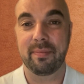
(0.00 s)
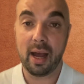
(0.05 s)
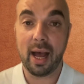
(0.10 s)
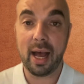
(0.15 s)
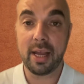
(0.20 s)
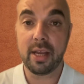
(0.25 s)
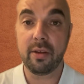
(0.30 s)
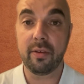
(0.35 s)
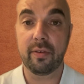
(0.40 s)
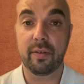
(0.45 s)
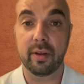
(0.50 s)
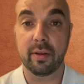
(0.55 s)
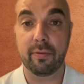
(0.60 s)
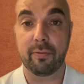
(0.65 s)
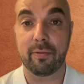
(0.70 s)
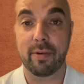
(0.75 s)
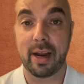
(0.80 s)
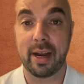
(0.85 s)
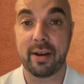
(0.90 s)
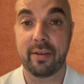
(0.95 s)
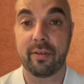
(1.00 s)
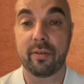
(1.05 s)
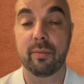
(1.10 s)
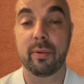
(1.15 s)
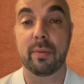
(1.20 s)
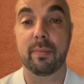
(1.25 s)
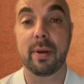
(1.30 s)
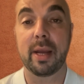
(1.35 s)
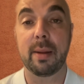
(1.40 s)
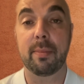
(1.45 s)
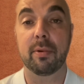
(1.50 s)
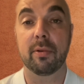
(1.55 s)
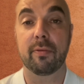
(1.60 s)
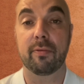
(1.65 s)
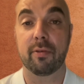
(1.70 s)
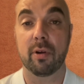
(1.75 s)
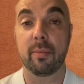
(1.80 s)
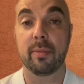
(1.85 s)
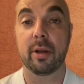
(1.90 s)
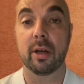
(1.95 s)
Are you still friends with people
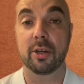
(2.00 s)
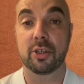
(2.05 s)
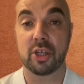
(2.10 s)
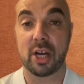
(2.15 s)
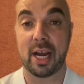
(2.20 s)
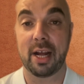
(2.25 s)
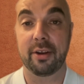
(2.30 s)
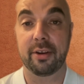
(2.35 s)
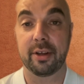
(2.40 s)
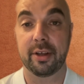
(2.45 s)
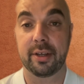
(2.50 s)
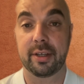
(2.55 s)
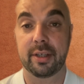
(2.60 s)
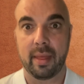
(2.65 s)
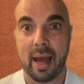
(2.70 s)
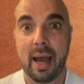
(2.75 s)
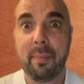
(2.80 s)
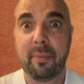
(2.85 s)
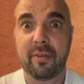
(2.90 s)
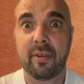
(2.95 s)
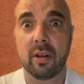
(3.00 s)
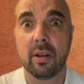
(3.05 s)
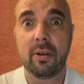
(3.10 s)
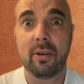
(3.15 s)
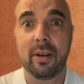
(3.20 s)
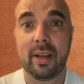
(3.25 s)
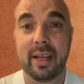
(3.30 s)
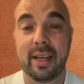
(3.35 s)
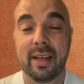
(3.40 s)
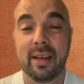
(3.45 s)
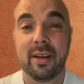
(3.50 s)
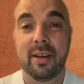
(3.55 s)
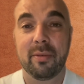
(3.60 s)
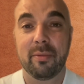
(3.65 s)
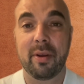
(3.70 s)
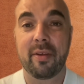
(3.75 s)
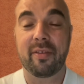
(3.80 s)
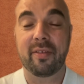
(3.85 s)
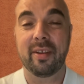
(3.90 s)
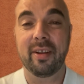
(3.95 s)
from your childhood? Absolutely.
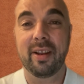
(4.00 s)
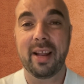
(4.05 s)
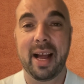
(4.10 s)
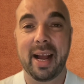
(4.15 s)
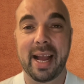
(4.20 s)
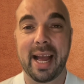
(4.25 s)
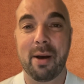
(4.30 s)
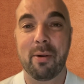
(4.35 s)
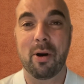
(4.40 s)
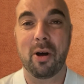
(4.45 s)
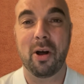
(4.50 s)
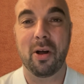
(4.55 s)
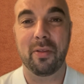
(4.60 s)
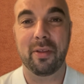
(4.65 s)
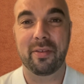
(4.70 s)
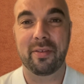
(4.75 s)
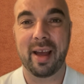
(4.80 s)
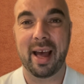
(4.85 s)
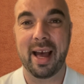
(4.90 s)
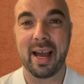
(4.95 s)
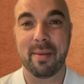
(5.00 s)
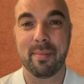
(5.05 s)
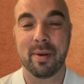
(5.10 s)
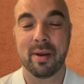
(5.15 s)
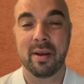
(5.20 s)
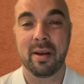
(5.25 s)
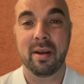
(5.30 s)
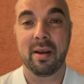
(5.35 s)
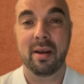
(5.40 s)
We still hang out all the time.